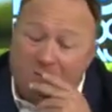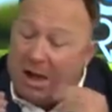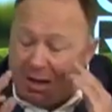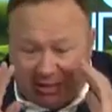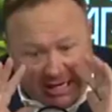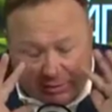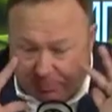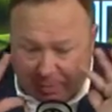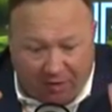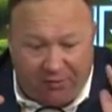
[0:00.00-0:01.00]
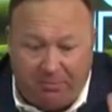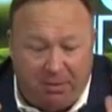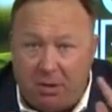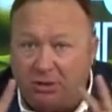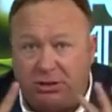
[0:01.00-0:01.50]
And I'm not saying they're perfect,
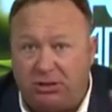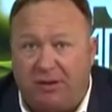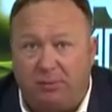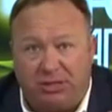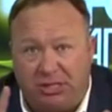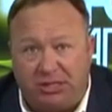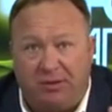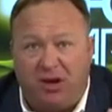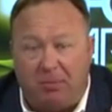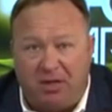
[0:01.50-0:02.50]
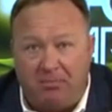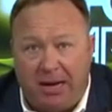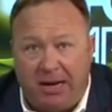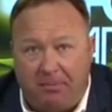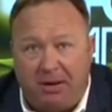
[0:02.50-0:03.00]
but most of the stuff was disinfo by the
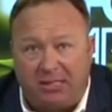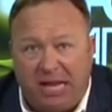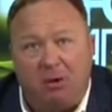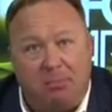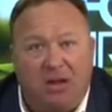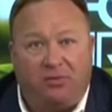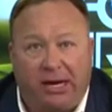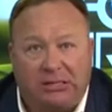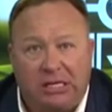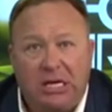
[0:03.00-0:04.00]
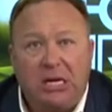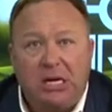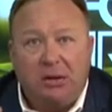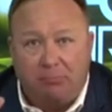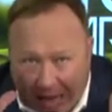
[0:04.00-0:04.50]
media because they were patriots.
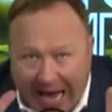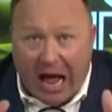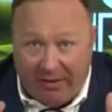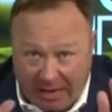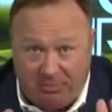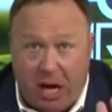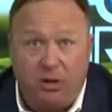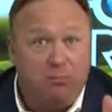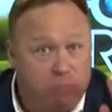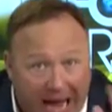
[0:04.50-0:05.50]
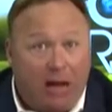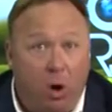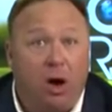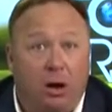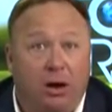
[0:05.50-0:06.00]
I keep telling you,
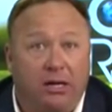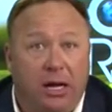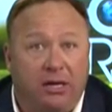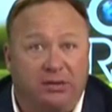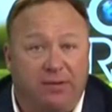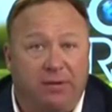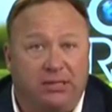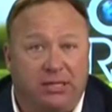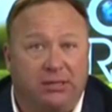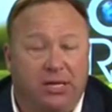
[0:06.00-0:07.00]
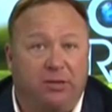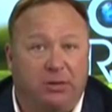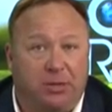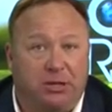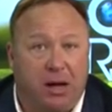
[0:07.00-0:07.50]
Blackwater has given us intel
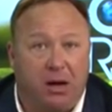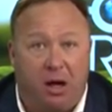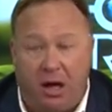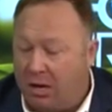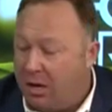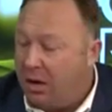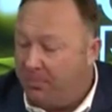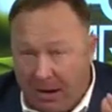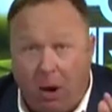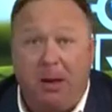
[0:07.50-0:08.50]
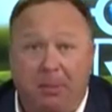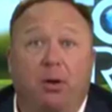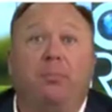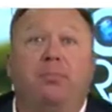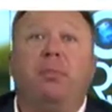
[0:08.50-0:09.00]
that's been spot on, or
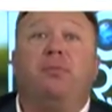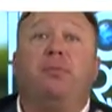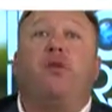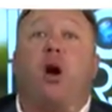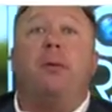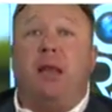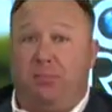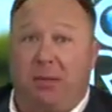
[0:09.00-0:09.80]
people formerly with